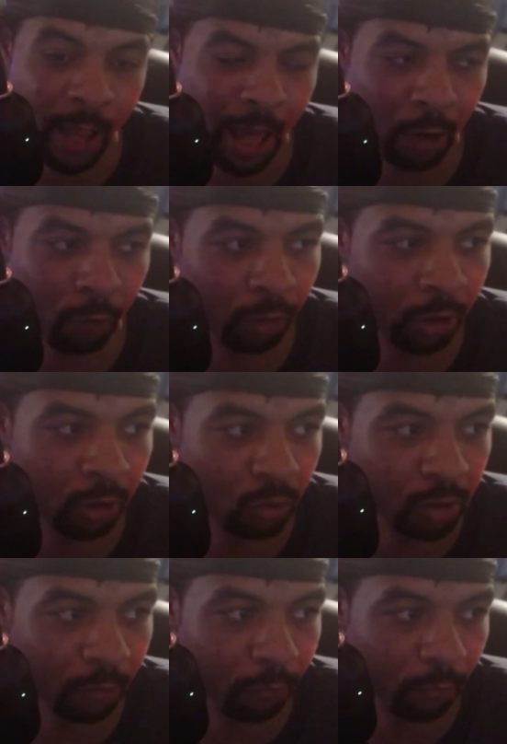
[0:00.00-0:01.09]
I don't really use
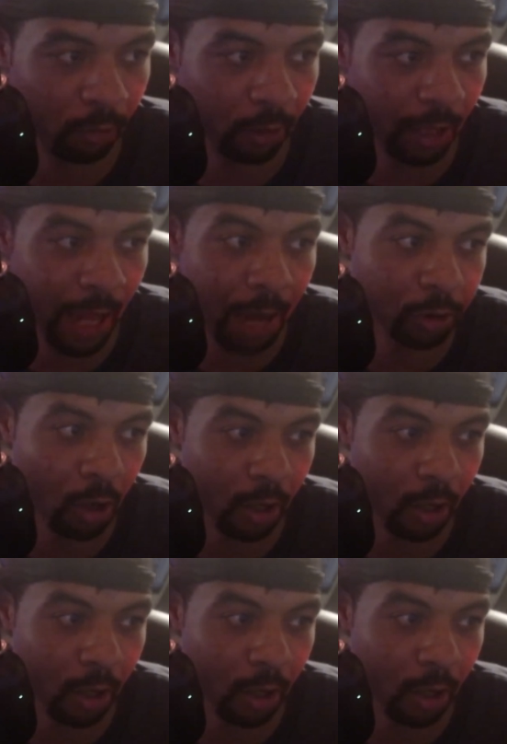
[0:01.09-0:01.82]
it for the capture card.